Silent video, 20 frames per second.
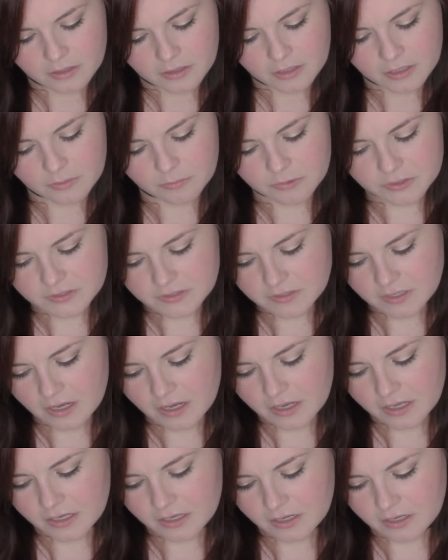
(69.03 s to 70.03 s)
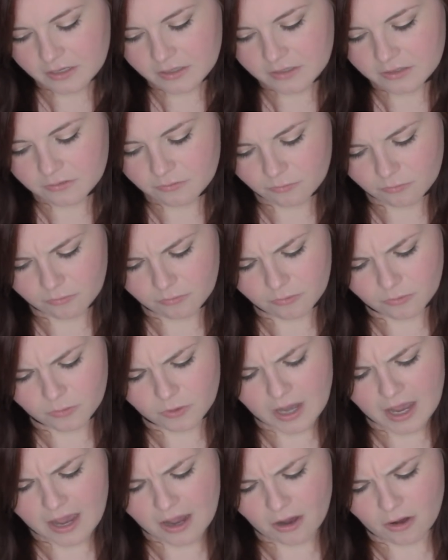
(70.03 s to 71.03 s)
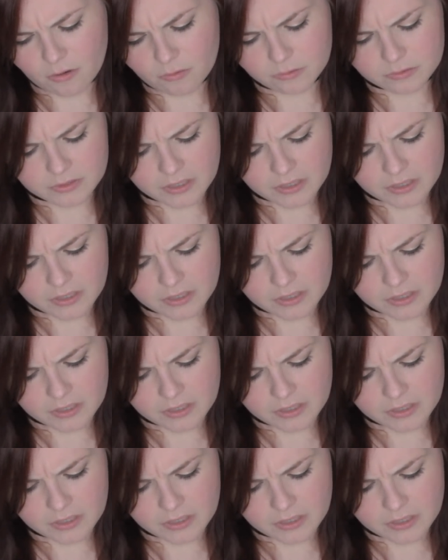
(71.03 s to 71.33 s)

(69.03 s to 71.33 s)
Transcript: Libra, Sun. Wow,